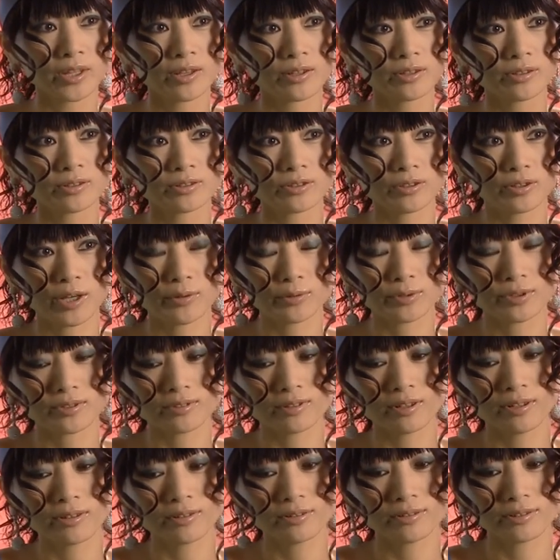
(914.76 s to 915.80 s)
So I was
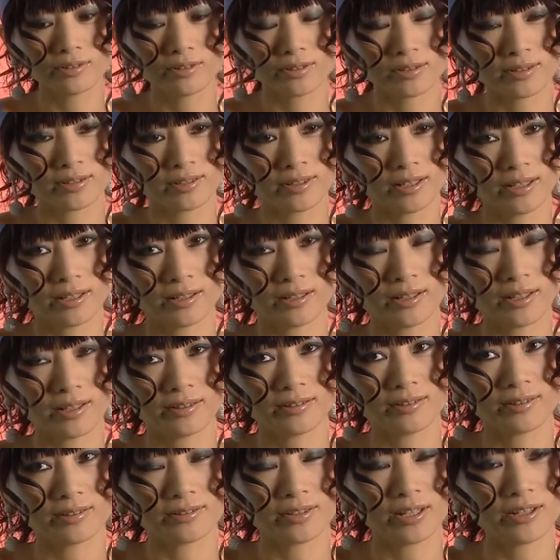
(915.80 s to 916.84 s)
learned just let
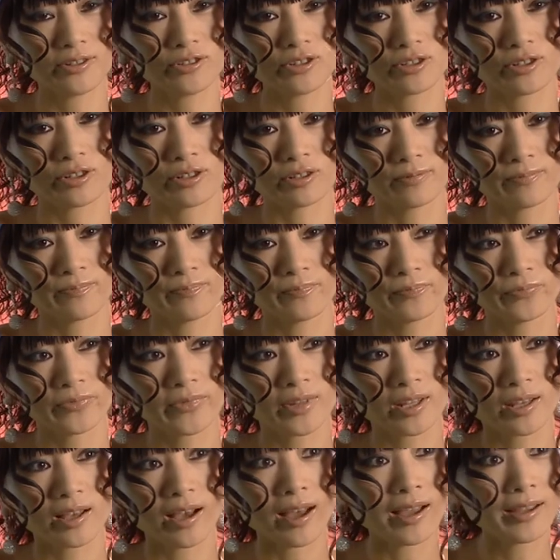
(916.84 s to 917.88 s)
the nature
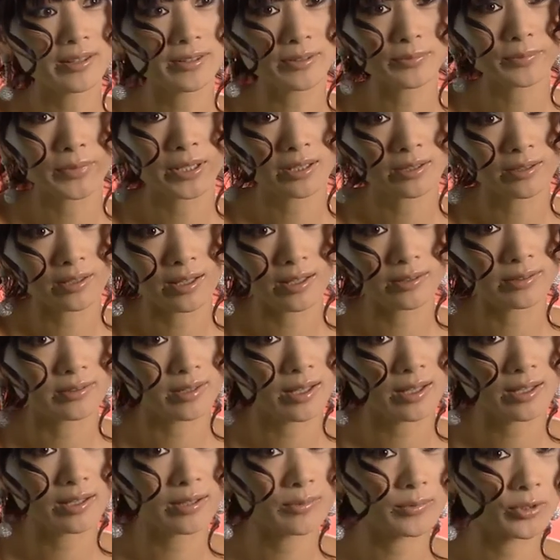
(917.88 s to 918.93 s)
guide me and
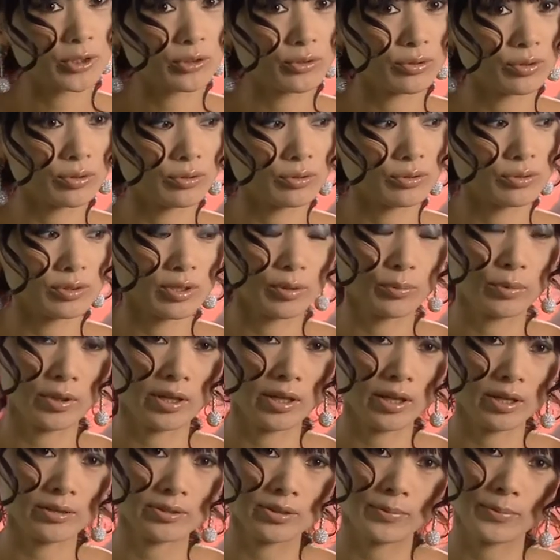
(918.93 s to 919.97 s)
take me to the
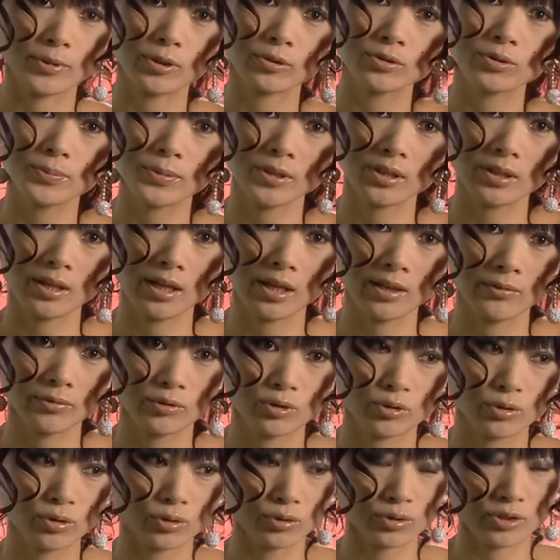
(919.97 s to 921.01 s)
way I supposed to be
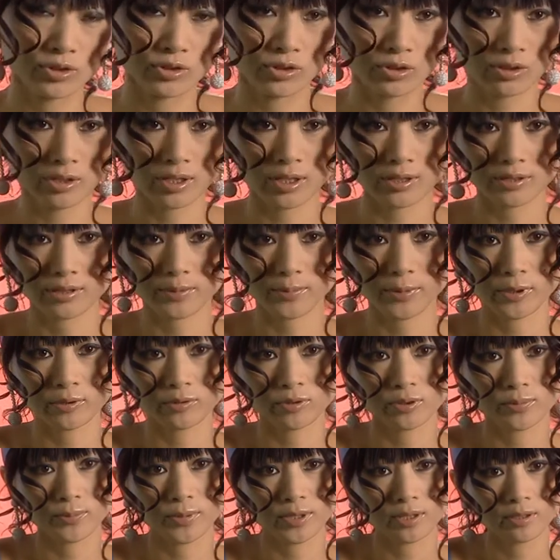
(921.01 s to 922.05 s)
and to the journey I
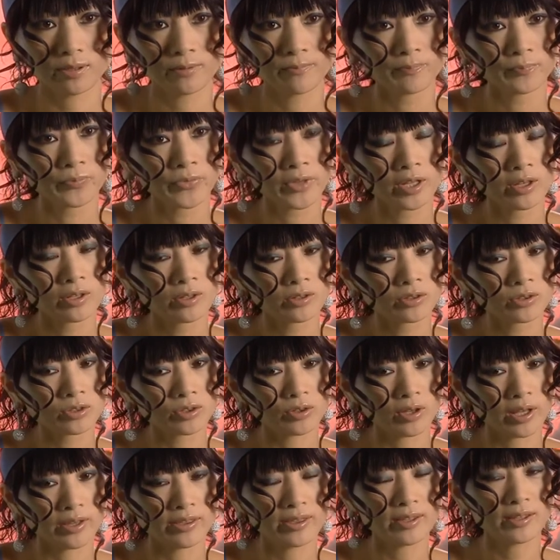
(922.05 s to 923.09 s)
supposed to be.
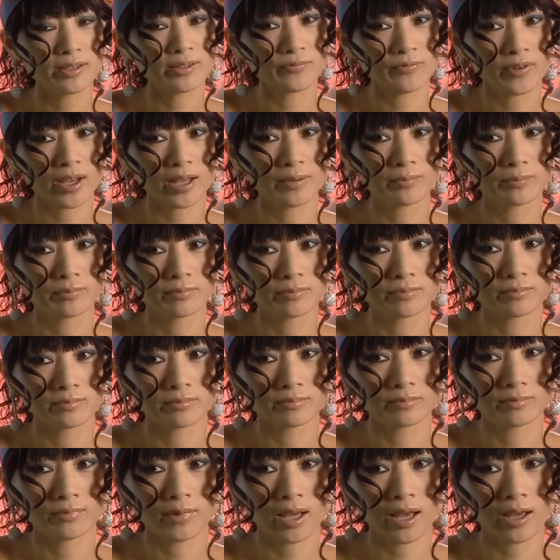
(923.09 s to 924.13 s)
So I think if
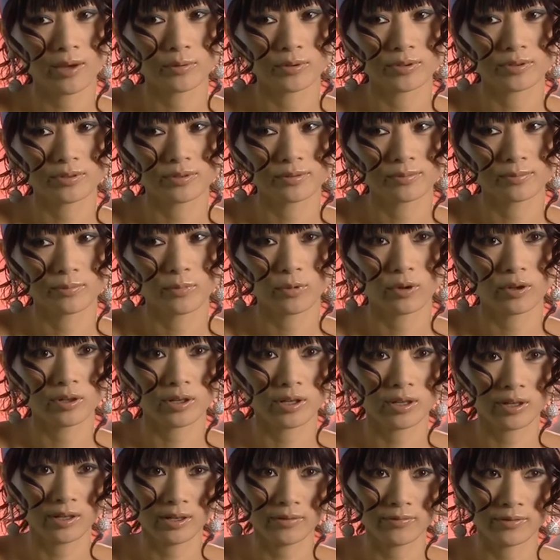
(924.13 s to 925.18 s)
I was more
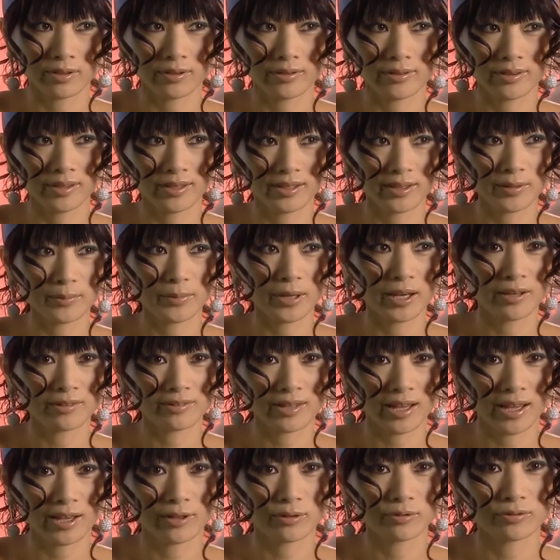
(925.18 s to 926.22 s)
clever, think
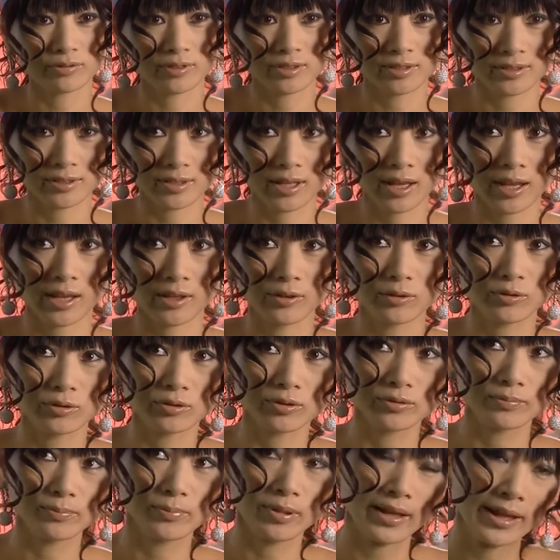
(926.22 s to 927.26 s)
about I could design, I
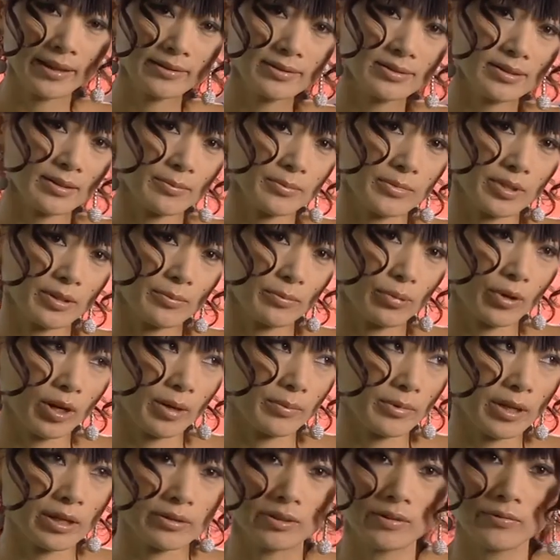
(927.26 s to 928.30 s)
could plan something,
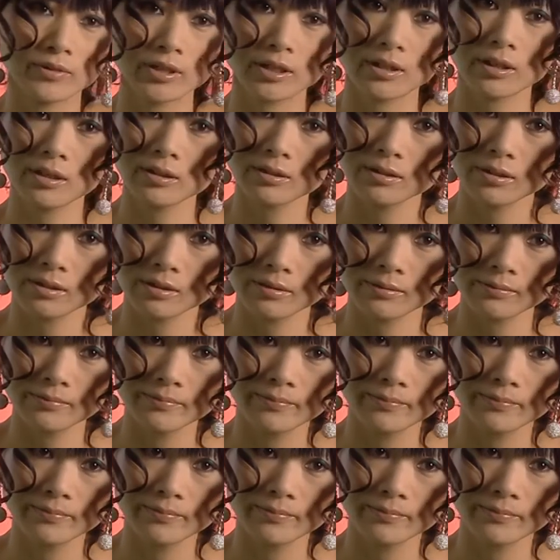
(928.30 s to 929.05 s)
probably I'll never get here.